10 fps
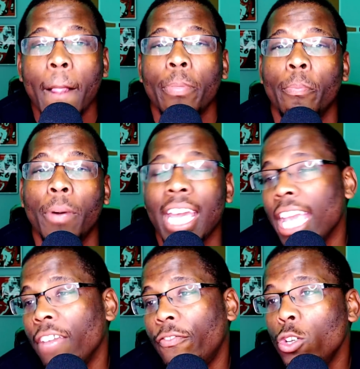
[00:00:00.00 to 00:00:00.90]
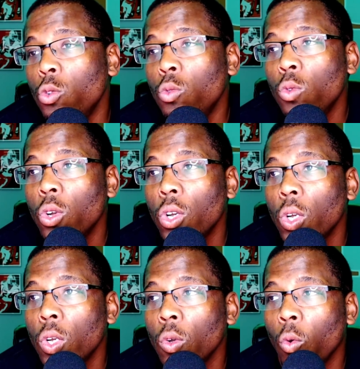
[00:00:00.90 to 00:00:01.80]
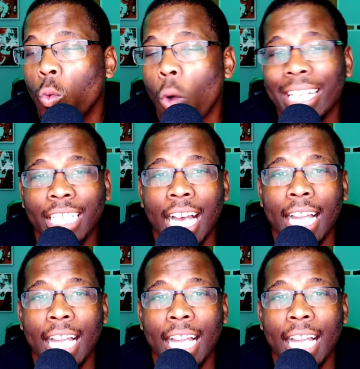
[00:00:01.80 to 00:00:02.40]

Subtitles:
But if you watch college